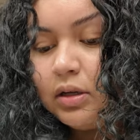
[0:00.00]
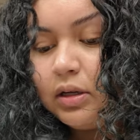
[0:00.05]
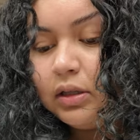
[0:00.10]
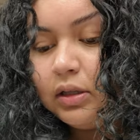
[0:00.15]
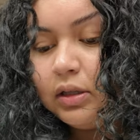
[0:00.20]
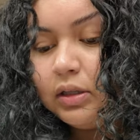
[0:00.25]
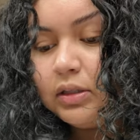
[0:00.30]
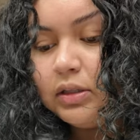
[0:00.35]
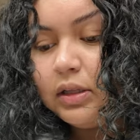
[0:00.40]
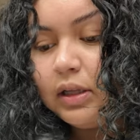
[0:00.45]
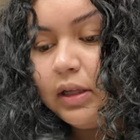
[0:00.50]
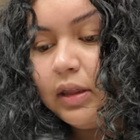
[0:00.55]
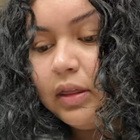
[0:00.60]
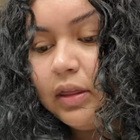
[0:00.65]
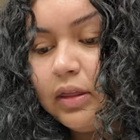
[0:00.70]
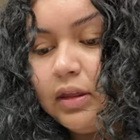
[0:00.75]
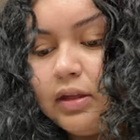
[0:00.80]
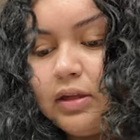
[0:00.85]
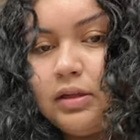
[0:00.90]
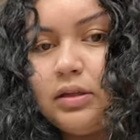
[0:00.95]
It looks
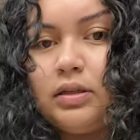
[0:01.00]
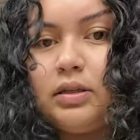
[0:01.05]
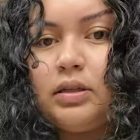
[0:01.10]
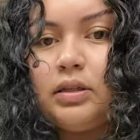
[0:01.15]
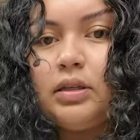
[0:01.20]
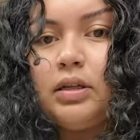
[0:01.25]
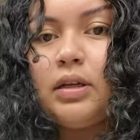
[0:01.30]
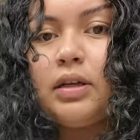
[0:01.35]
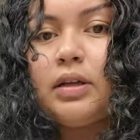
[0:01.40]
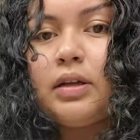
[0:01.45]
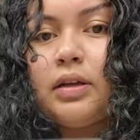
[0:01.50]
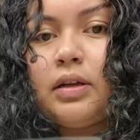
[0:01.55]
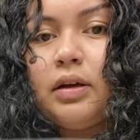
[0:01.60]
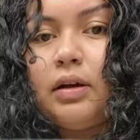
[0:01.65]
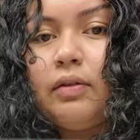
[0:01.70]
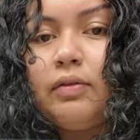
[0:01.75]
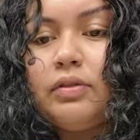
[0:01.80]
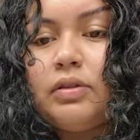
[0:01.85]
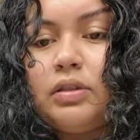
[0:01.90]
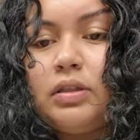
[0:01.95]
like this.
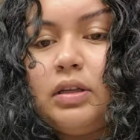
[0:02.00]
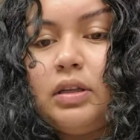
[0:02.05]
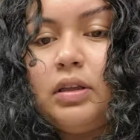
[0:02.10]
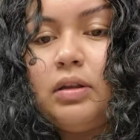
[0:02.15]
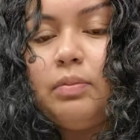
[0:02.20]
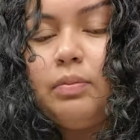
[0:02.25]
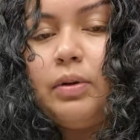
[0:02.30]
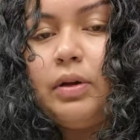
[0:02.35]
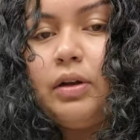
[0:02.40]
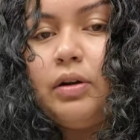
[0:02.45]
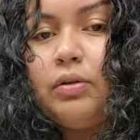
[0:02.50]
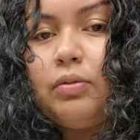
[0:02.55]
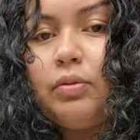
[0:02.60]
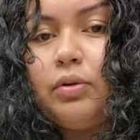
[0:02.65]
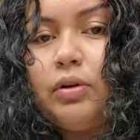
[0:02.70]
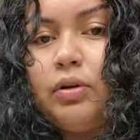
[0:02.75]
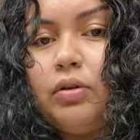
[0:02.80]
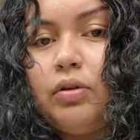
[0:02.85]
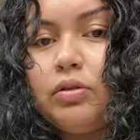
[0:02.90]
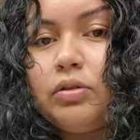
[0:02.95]
Obviously the bigger
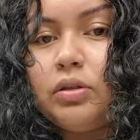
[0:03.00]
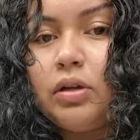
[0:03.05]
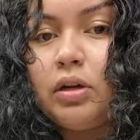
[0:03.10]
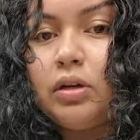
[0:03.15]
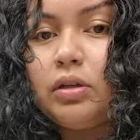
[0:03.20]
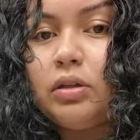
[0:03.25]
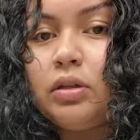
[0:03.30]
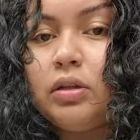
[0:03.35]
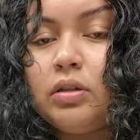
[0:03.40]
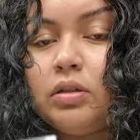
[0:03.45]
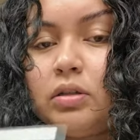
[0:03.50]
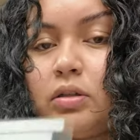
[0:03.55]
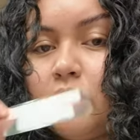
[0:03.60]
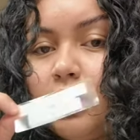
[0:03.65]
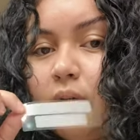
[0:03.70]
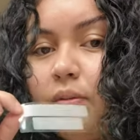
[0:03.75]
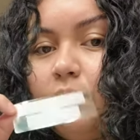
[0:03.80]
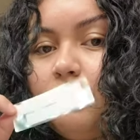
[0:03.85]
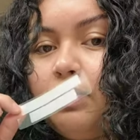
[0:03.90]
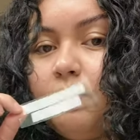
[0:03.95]
one goes on
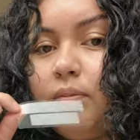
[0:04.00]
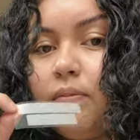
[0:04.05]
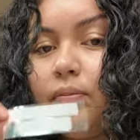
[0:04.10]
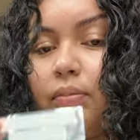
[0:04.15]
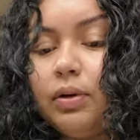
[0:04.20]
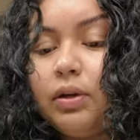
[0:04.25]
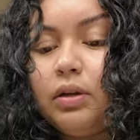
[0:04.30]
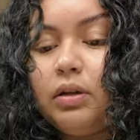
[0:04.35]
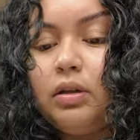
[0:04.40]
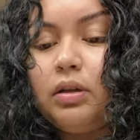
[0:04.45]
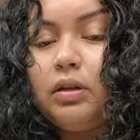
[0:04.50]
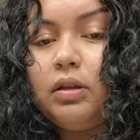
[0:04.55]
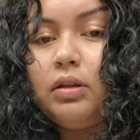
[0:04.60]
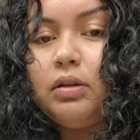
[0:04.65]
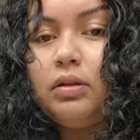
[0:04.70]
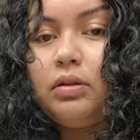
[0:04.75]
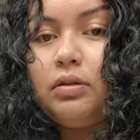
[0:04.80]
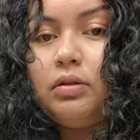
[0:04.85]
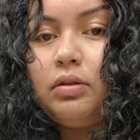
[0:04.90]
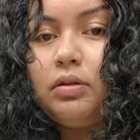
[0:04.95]
top and
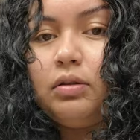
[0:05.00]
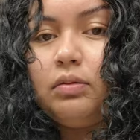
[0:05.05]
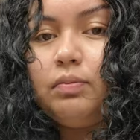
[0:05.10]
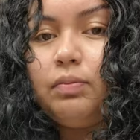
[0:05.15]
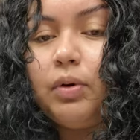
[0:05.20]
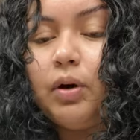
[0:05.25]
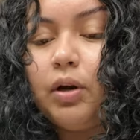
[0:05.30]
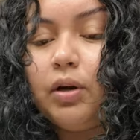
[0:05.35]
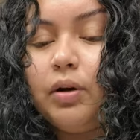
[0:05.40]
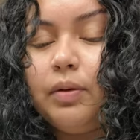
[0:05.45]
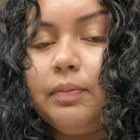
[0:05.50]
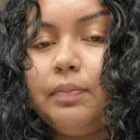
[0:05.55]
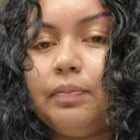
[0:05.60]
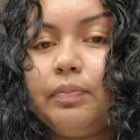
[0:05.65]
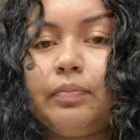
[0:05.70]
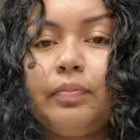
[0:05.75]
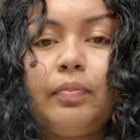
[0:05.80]
then bottom.